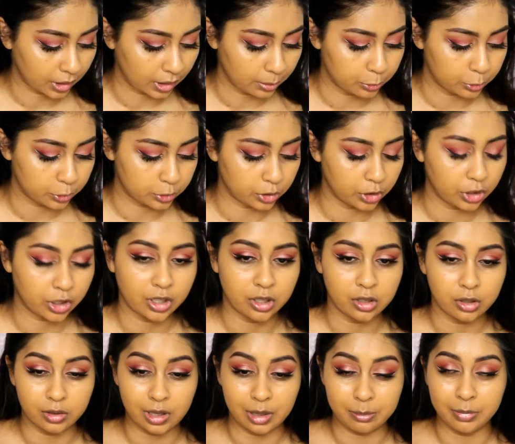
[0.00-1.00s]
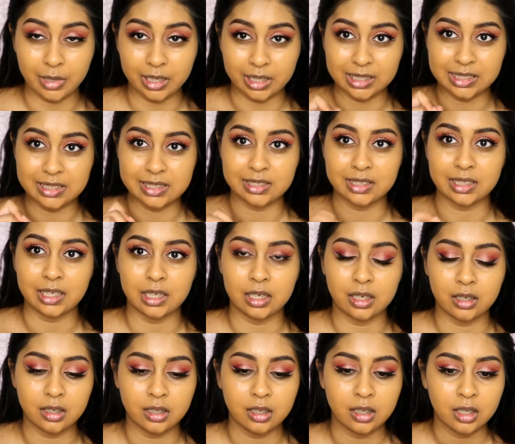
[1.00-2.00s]
I'm also going to grab my
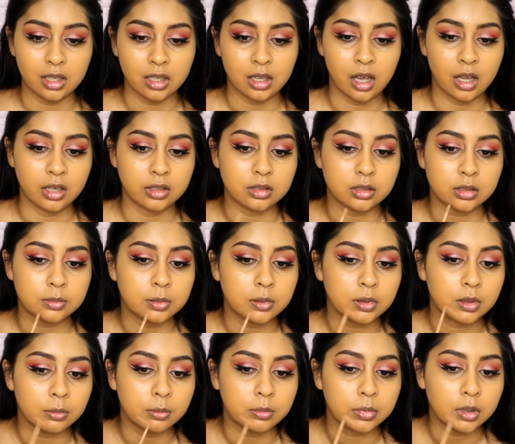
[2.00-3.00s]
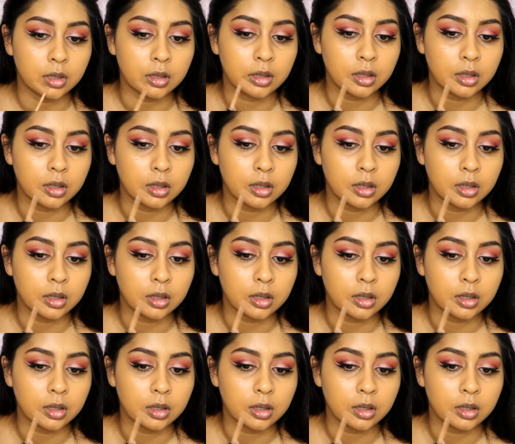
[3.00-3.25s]
concealer and just put a bit